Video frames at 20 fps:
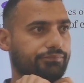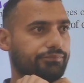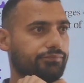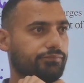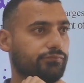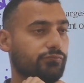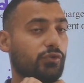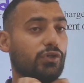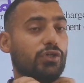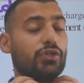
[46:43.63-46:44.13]

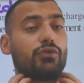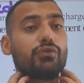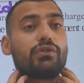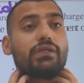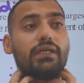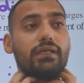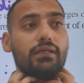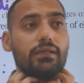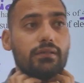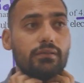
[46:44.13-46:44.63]
What do you
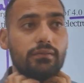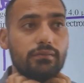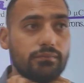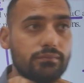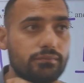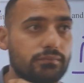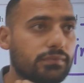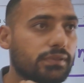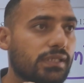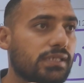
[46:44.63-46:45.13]
think?
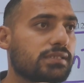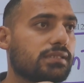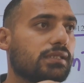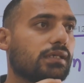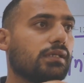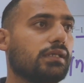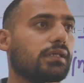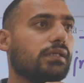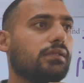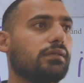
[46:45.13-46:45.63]
Yes,
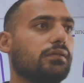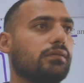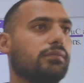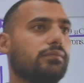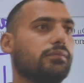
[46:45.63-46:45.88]
agreed.